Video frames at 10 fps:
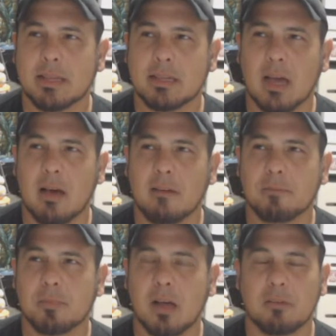
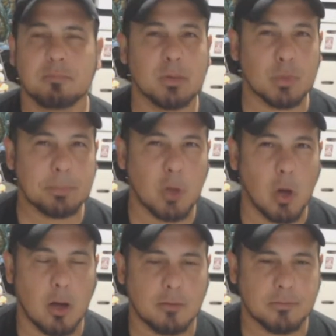I've been ripped
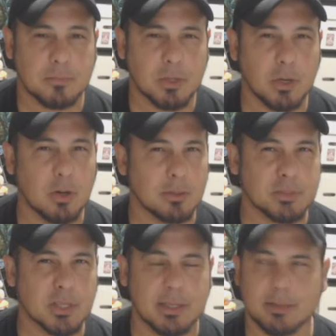off. You know what I'm
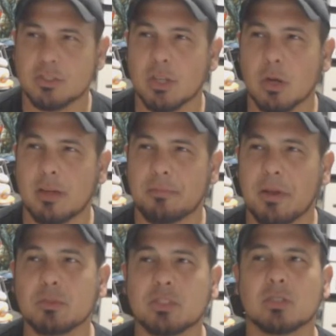saying? So if I
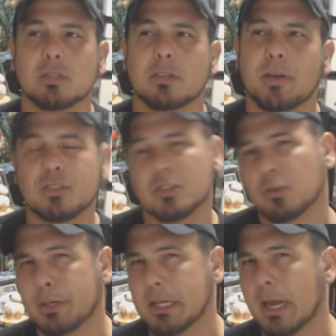was to
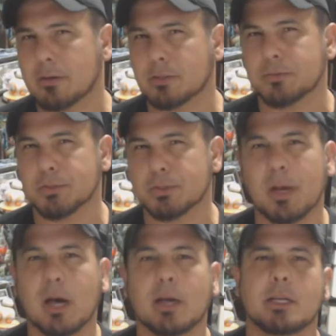create a character for
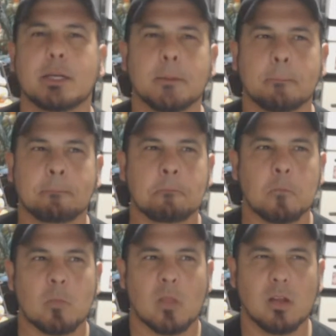somebody,
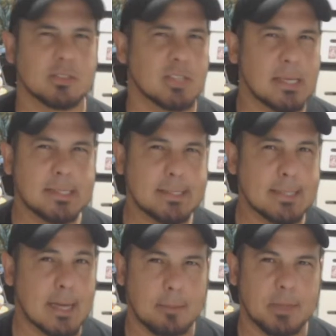you know, it's an indie
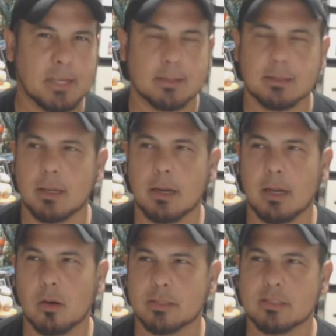comic, you
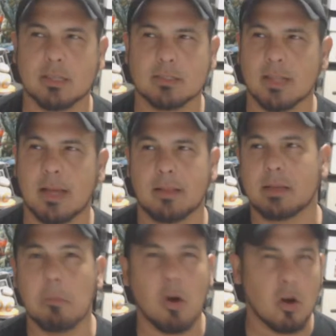know, it's not like
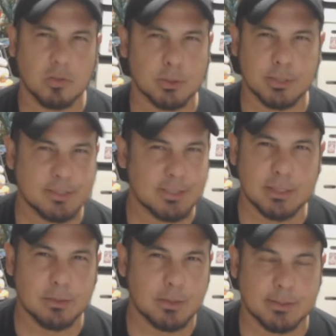Marvel or DC
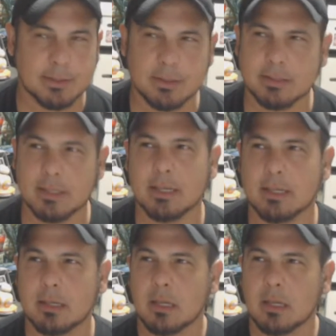or anything like that.